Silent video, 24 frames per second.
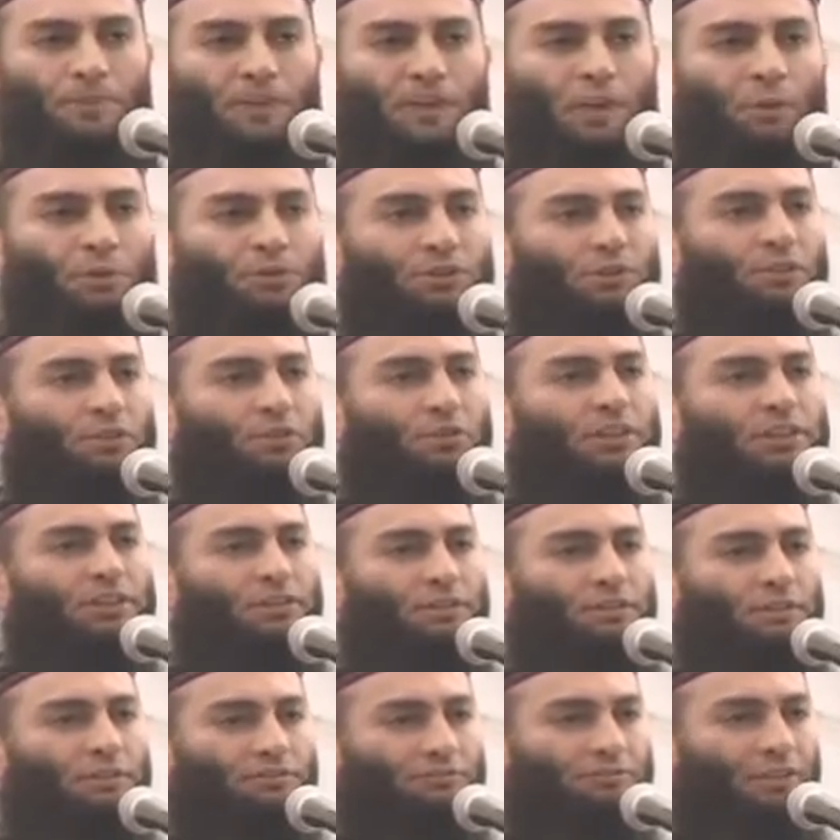He was a
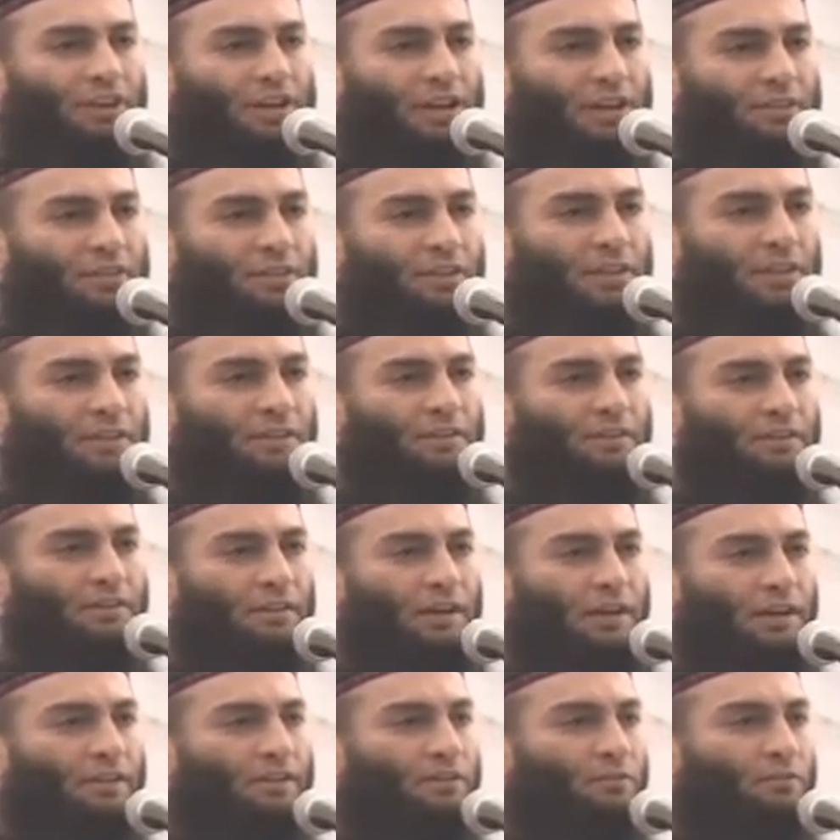great
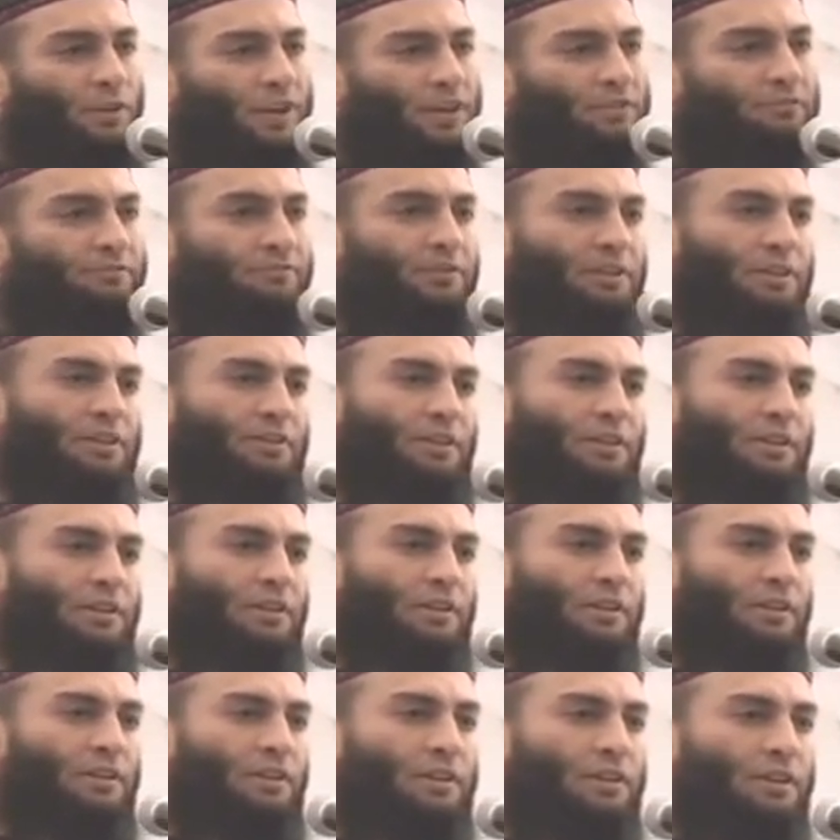father and
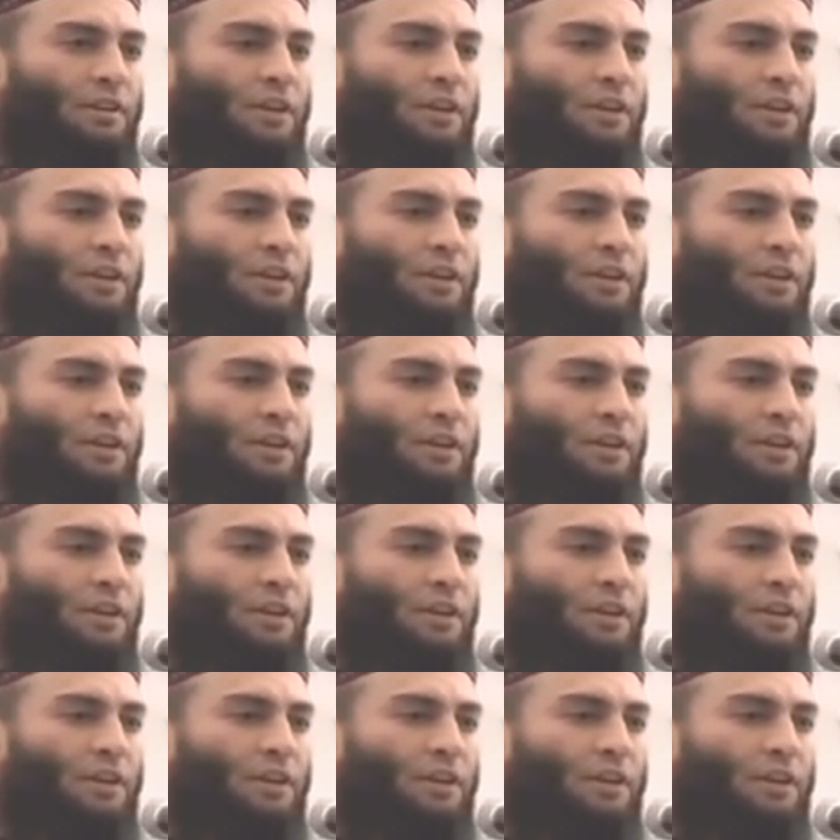grandfather.